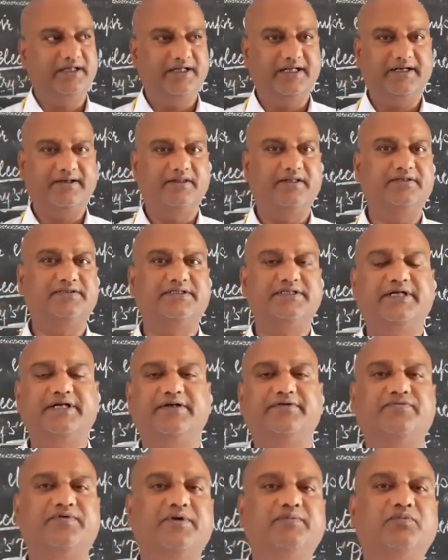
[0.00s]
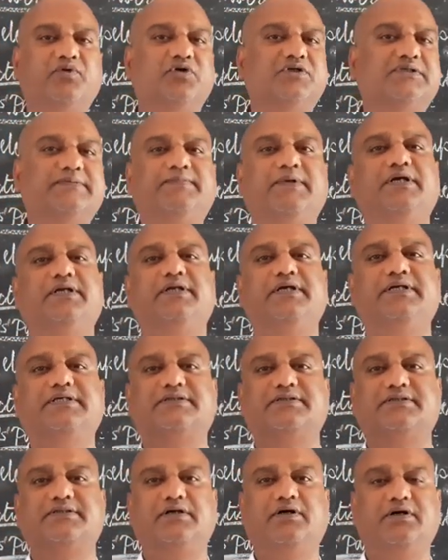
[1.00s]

get the ticket from those parties